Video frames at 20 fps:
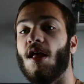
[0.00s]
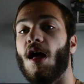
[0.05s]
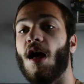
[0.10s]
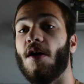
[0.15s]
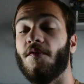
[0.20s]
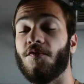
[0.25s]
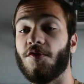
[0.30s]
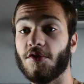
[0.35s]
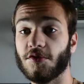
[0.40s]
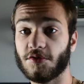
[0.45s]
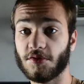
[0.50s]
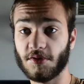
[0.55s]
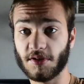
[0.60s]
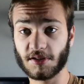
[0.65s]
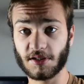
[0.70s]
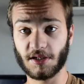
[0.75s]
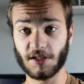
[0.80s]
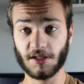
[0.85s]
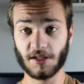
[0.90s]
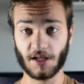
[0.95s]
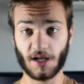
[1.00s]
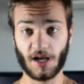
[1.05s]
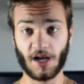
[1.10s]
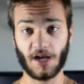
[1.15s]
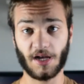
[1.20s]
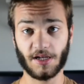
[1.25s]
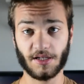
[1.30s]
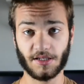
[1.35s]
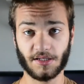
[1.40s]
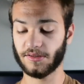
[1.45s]
Unfortunately,
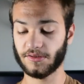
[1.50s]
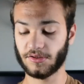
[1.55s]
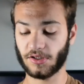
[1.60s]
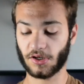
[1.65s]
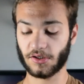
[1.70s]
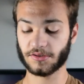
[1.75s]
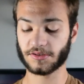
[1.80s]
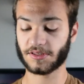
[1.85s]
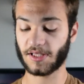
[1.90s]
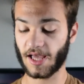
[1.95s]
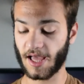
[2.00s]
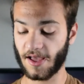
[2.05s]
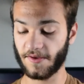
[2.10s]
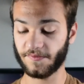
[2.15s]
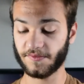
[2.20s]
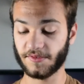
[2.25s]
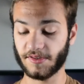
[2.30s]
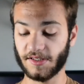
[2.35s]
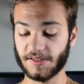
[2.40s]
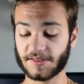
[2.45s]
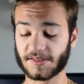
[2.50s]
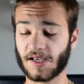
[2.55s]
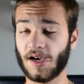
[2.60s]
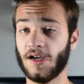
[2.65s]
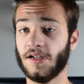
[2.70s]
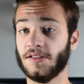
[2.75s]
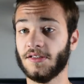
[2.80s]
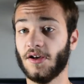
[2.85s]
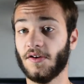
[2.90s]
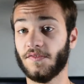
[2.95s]
I don't have this
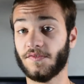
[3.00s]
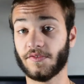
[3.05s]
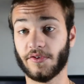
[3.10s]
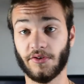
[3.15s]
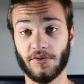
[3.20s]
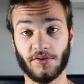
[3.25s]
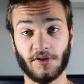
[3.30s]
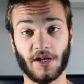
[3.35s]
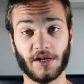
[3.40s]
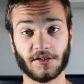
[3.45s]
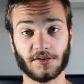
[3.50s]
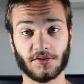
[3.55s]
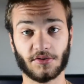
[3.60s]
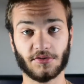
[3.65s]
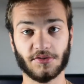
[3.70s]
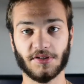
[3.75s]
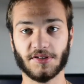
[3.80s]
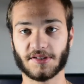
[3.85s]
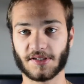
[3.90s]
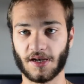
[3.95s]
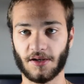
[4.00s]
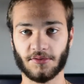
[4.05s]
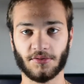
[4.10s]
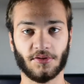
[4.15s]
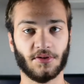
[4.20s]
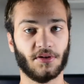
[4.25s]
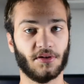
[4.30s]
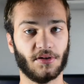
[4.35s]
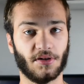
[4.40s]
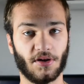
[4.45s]
kind of connector, this
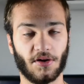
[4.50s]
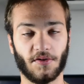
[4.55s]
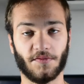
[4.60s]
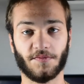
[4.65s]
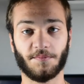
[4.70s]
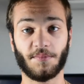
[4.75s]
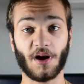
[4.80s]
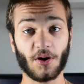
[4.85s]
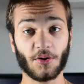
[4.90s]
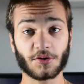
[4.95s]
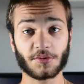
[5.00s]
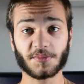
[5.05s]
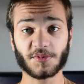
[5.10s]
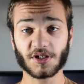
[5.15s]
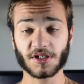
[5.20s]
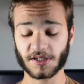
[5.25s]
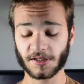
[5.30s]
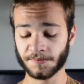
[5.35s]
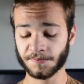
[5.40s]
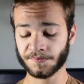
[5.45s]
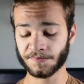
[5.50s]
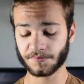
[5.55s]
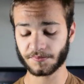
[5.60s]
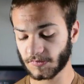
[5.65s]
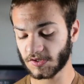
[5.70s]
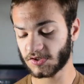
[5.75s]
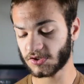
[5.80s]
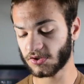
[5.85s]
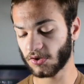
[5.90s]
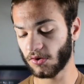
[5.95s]
kind of power brick,
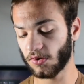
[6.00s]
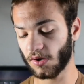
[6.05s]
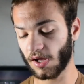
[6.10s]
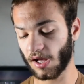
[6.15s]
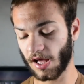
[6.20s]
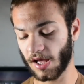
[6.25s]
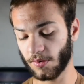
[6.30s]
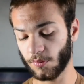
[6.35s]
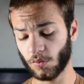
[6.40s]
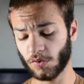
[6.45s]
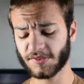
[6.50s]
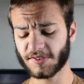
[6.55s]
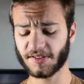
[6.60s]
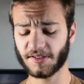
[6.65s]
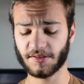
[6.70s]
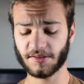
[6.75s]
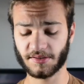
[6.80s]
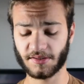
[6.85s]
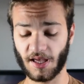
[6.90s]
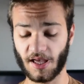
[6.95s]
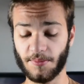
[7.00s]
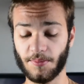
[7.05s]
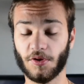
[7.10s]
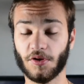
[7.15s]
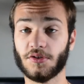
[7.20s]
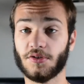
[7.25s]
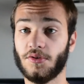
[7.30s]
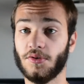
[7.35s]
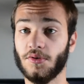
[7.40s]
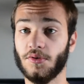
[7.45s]
so I wasn't
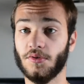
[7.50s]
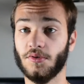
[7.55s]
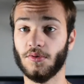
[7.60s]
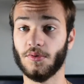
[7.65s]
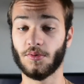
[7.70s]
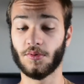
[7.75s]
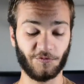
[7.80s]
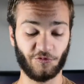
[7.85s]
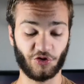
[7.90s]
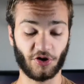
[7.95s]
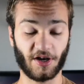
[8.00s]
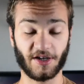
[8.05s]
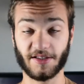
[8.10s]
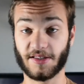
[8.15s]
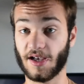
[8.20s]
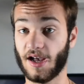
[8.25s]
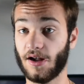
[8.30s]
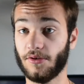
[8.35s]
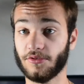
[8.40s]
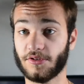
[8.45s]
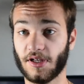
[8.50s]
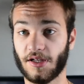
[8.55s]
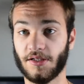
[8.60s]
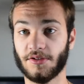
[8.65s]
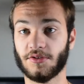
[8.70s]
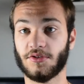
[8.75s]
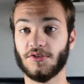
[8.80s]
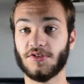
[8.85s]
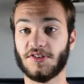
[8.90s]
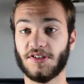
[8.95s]
able to try it out
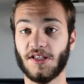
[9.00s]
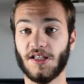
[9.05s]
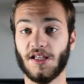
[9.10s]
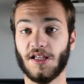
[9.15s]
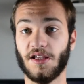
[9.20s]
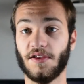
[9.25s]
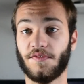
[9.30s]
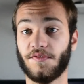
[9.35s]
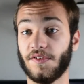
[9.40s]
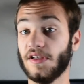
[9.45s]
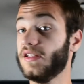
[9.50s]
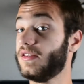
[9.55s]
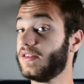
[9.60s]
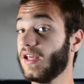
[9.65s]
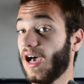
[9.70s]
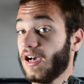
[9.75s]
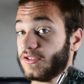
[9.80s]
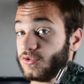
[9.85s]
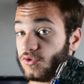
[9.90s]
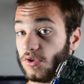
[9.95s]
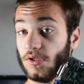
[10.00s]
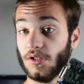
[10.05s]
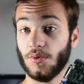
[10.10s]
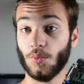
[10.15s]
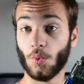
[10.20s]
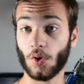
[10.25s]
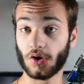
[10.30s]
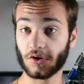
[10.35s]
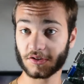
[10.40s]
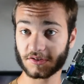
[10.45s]
and to see if it actually
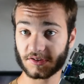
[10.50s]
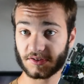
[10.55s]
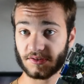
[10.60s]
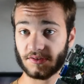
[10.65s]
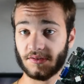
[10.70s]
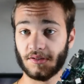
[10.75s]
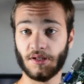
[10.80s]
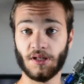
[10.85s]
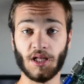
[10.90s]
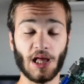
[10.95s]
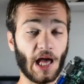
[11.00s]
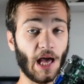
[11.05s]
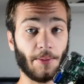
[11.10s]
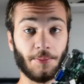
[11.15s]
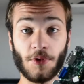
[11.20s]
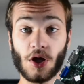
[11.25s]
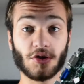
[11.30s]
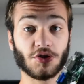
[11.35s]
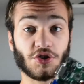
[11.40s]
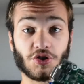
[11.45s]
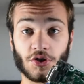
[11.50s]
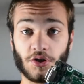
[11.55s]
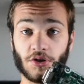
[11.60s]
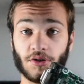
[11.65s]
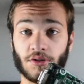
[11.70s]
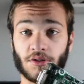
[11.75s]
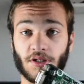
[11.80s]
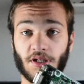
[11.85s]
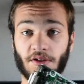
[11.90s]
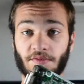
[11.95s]
works. I'm not
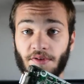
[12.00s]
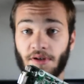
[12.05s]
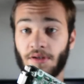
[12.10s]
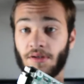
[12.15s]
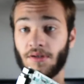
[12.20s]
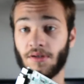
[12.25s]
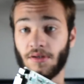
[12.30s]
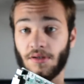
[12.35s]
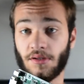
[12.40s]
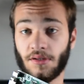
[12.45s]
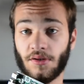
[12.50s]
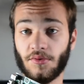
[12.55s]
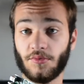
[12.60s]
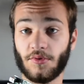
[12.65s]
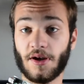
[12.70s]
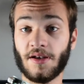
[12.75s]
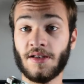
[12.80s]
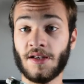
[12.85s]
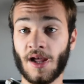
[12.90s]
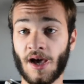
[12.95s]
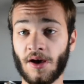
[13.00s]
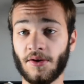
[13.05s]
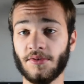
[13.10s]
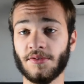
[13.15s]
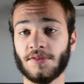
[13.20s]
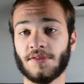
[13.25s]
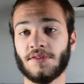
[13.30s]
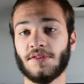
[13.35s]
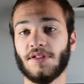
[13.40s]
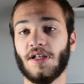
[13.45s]
sure even right
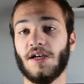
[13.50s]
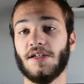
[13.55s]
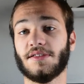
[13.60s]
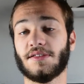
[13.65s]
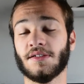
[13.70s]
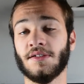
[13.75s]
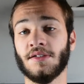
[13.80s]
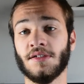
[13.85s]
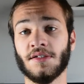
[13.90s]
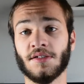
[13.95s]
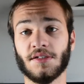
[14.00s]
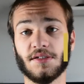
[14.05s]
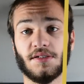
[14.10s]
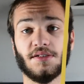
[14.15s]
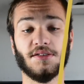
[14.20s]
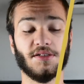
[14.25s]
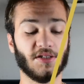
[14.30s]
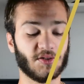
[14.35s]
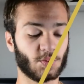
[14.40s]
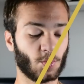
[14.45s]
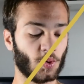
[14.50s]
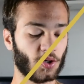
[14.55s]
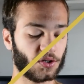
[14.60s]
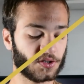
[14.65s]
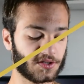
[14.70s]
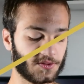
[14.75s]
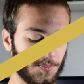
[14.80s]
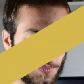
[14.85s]
now that this works,